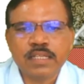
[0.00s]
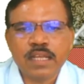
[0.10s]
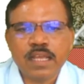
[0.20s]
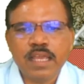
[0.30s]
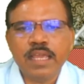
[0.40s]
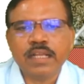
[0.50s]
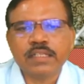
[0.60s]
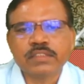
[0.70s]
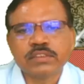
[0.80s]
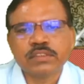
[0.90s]

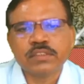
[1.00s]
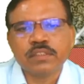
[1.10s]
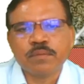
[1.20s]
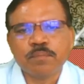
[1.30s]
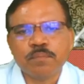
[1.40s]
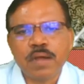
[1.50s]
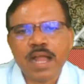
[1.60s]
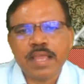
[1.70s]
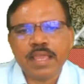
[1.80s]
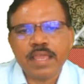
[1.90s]
x
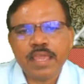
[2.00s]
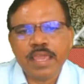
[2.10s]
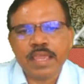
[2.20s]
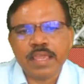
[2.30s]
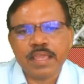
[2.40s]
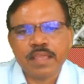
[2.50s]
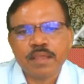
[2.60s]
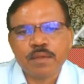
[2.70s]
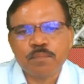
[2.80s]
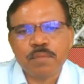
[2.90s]
by a
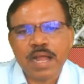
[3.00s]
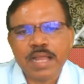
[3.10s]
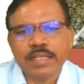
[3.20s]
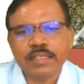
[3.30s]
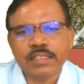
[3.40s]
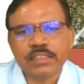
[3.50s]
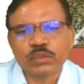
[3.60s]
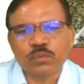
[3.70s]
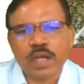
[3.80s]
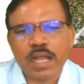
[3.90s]

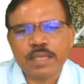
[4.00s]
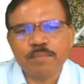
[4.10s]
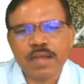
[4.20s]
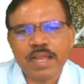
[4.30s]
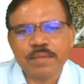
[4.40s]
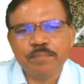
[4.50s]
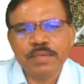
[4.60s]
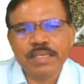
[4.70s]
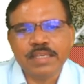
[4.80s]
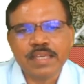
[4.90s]
minus y by
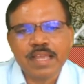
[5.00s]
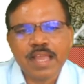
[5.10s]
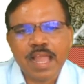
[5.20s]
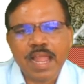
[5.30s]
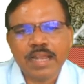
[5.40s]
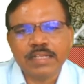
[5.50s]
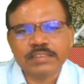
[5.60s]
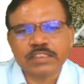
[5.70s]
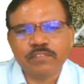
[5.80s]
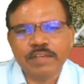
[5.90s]
b and
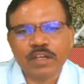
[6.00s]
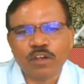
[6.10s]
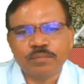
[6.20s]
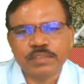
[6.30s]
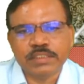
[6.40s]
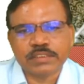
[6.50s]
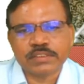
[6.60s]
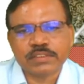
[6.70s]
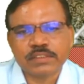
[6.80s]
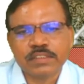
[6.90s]
square of
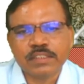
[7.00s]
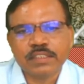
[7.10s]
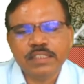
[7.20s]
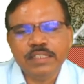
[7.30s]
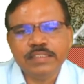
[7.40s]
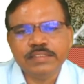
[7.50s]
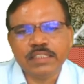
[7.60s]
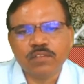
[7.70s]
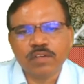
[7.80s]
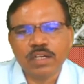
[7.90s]
this is
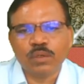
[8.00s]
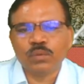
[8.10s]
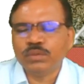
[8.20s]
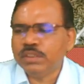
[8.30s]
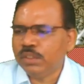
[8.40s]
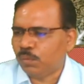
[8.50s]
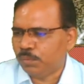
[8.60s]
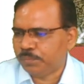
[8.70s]
equal to 0.